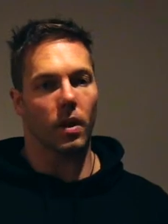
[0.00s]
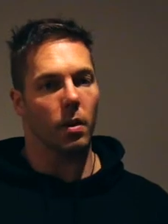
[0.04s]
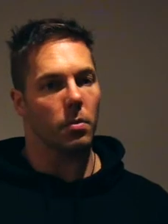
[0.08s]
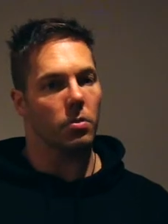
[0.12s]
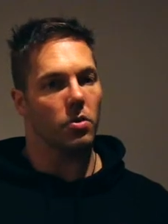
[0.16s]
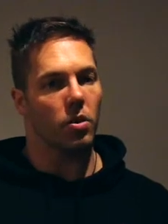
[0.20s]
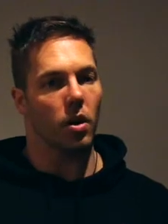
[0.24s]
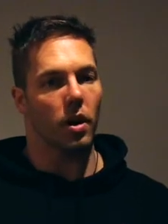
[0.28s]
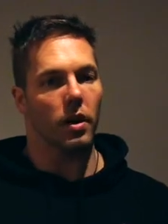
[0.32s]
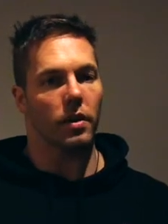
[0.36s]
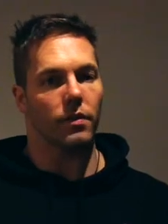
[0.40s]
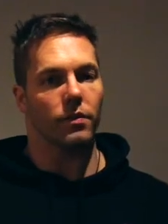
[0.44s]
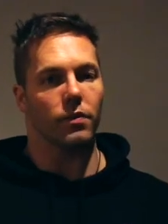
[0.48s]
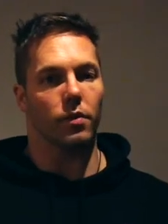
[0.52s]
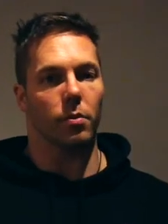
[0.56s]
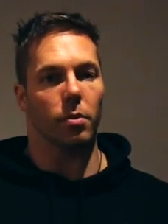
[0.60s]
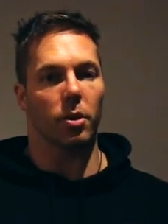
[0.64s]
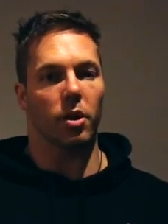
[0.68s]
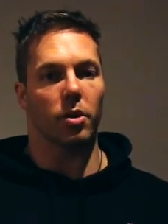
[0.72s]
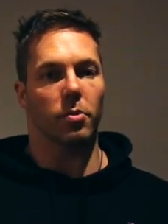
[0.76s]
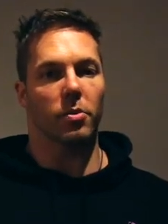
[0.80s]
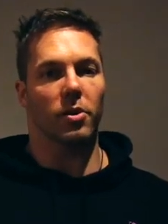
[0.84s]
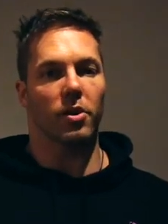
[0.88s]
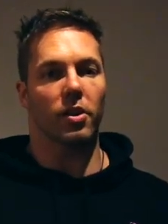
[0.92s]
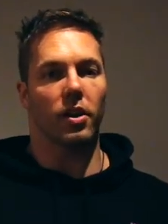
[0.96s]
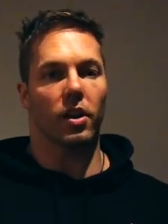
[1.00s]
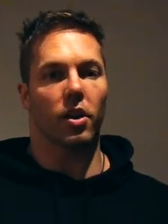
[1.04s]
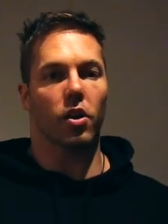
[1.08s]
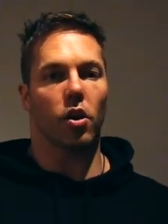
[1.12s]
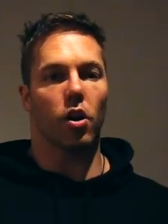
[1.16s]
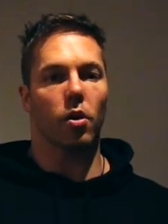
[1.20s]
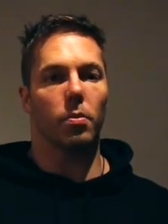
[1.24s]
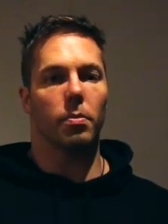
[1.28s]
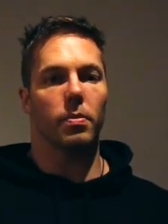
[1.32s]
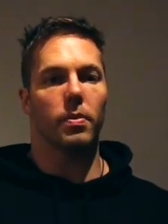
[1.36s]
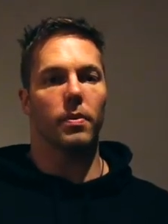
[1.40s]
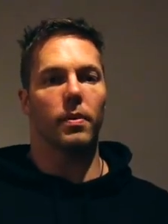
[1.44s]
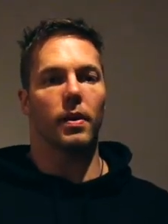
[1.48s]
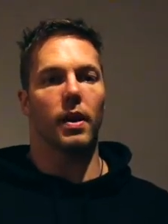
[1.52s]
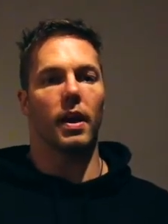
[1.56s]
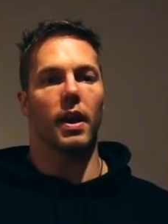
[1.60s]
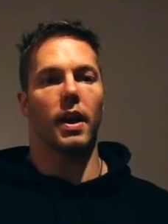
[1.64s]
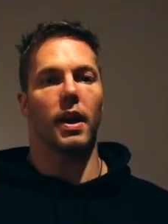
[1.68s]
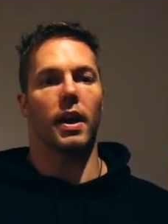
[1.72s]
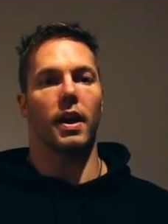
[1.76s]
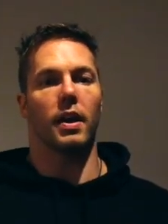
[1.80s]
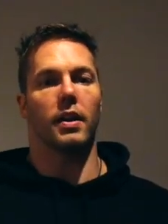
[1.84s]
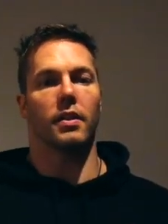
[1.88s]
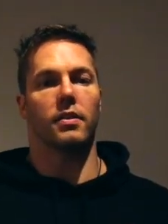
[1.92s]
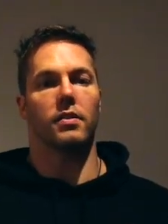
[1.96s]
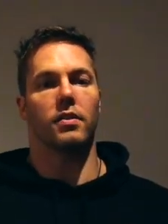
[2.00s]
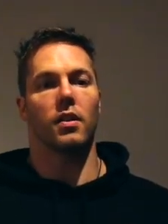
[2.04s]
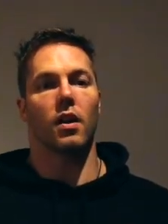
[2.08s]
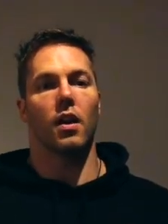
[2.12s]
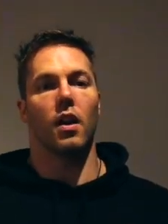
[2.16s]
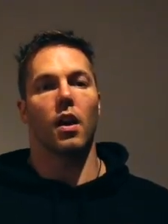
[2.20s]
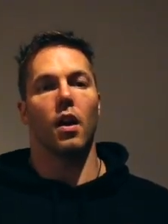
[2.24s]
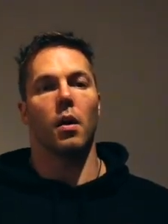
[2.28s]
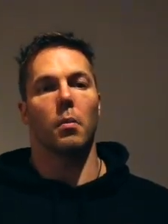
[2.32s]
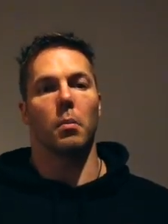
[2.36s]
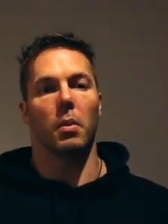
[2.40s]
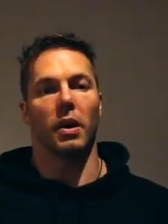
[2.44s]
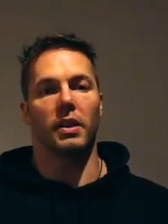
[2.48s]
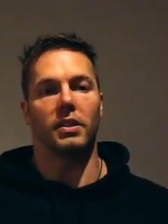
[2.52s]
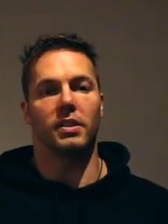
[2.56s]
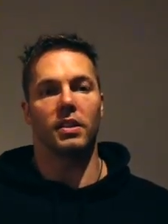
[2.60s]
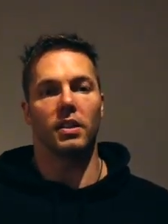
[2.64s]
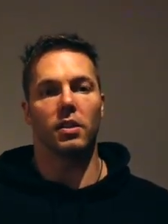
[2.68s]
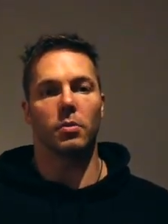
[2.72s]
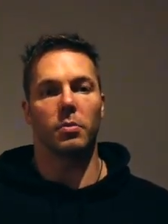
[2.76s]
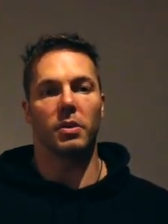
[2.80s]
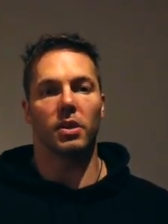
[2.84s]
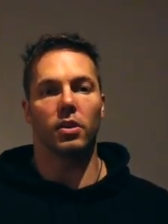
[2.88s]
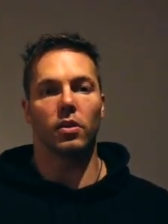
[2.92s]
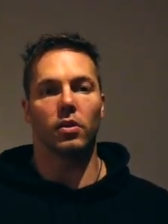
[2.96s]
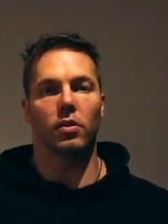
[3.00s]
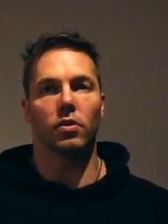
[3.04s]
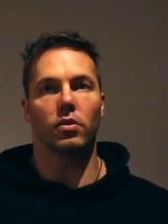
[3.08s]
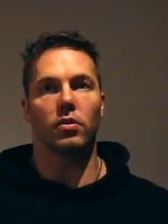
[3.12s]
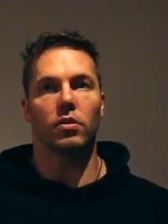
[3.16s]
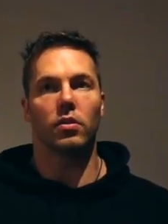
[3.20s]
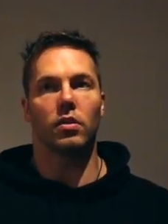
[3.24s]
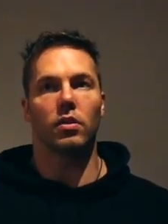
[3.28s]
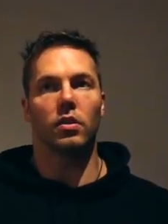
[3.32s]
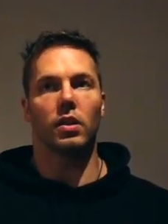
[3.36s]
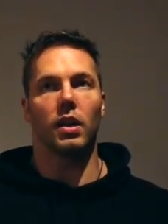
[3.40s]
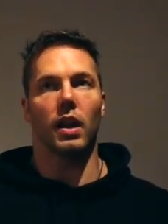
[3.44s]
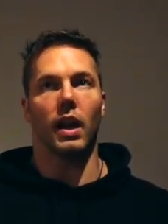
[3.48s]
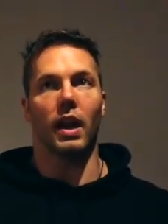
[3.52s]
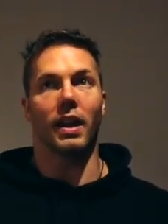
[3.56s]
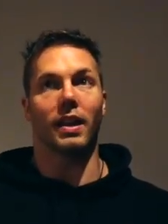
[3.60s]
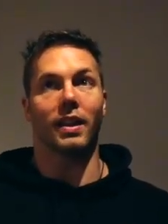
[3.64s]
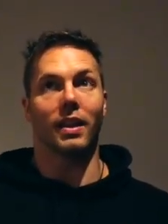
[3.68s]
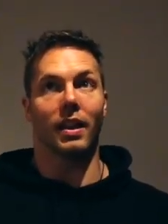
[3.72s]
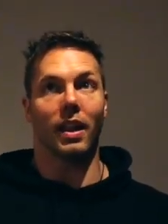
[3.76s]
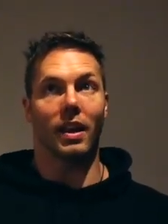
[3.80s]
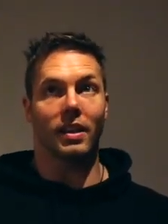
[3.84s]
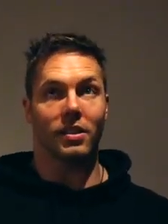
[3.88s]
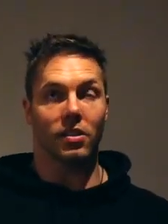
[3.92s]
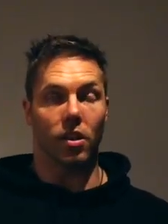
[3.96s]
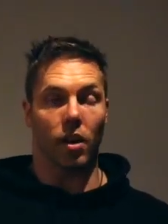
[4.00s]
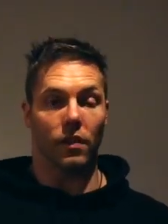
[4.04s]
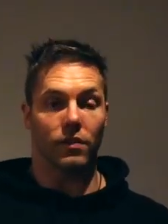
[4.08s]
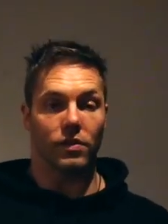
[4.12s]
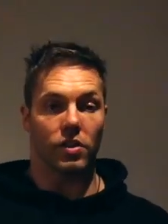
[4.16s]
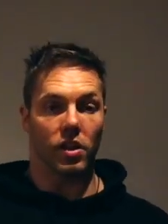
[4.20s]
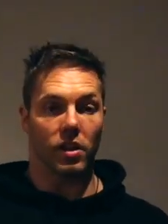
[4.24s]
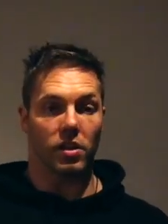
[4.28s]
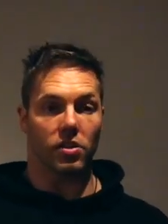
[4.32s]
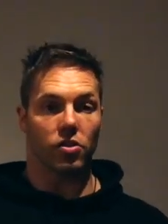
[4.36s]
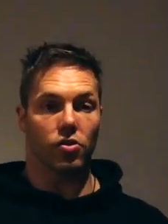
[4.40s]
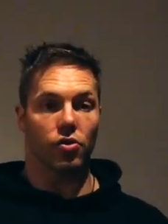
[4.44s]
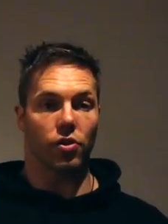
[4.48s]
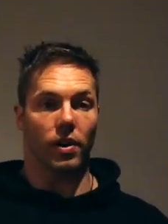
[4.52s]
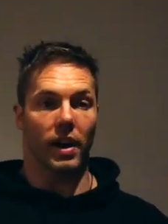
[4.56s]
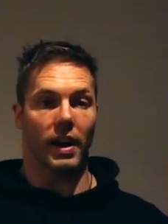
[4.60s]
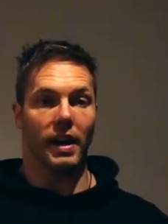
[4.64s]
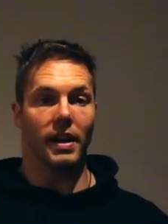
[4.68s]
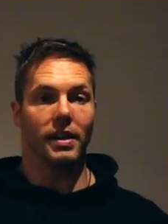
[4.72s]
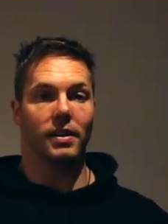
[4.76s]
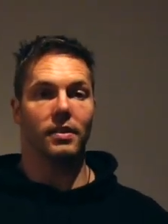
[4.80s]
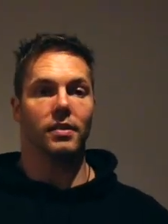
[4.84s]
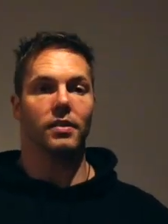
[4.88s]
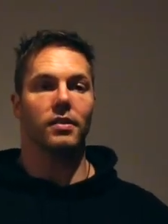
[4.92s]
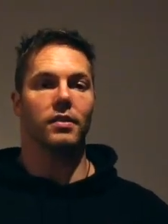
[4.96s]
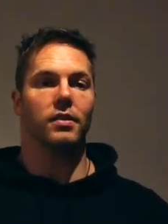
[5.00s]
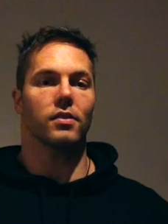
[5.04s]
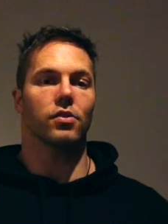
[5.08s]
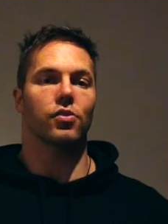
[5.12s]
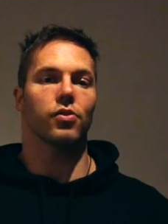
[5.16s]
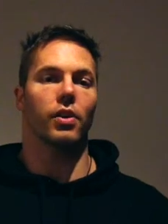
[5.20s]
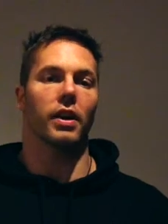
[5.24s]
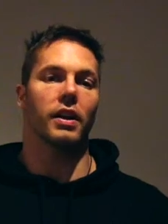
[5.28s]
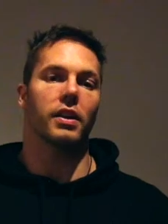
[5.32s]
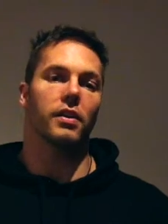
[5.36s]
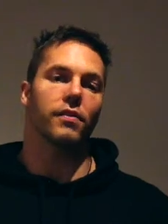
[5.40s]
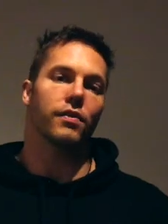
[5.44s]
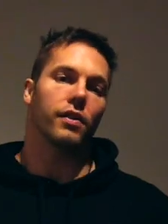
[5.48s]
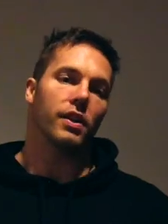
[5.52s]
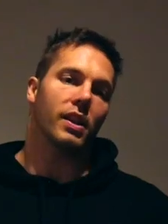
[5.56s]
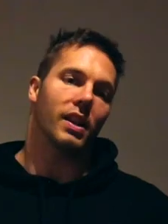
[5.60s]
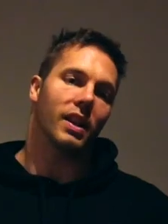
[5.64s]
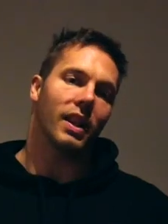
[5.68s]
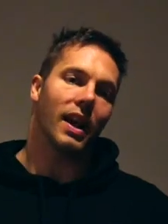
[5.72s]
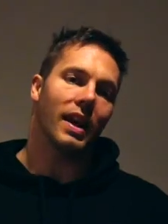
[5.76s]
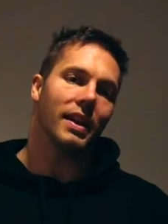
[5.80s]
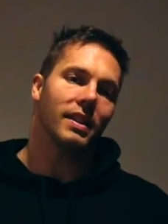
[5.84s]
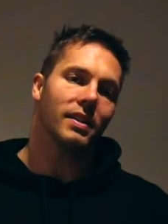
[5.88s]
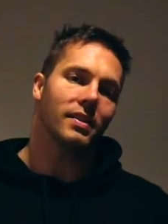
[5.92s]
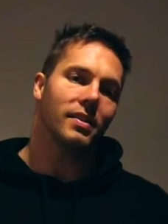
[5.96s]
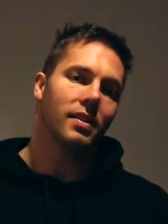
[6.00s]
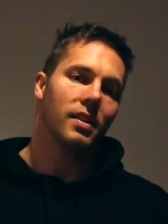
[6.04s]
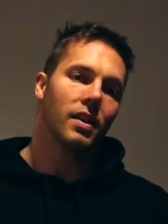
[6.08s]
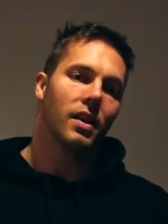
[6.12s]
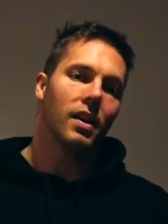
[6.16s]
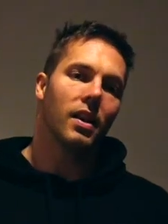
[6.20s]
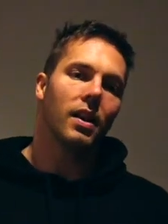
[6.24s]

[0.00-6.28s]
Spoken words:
I'm dieting for a bodybuilding comp, and my dinner meal, and unless I've just trained and trained very late,